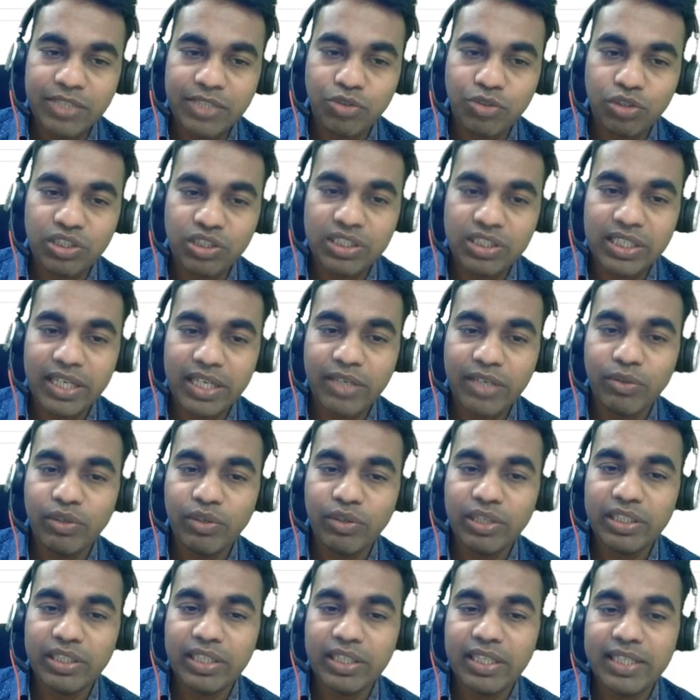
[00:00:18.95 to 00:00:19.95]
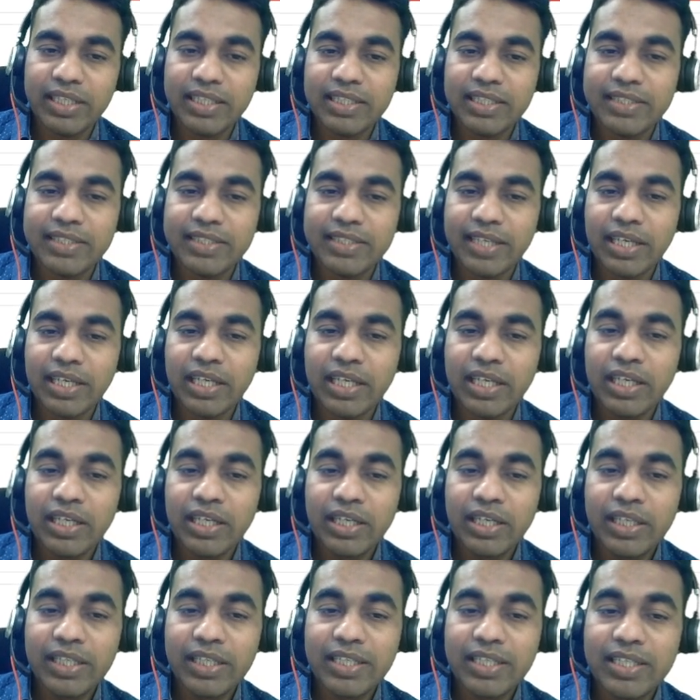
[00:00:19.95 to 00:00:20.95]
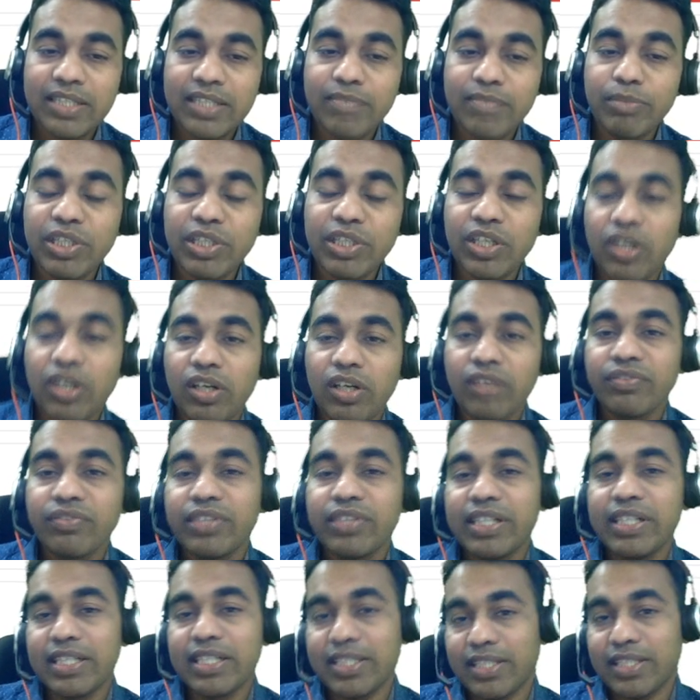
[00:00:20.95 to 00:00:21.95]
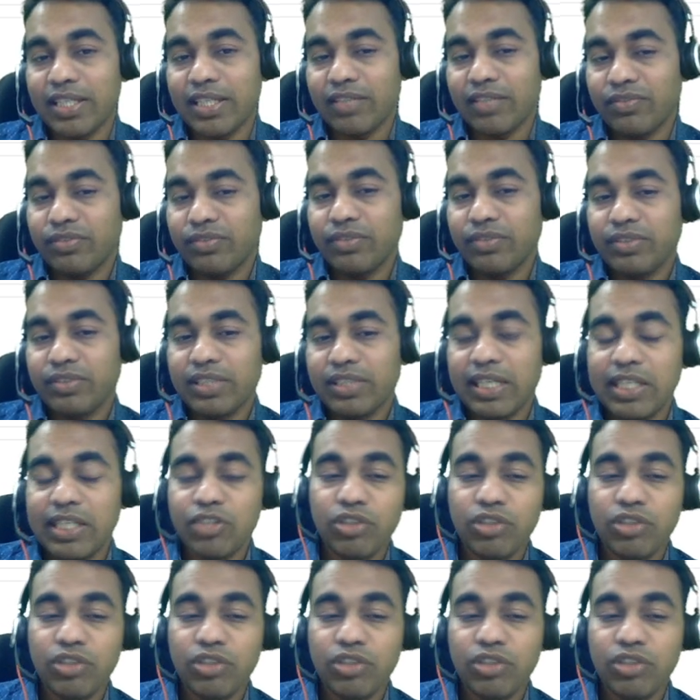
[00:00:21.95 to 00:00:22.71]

So check whether it is mirror of itself, right?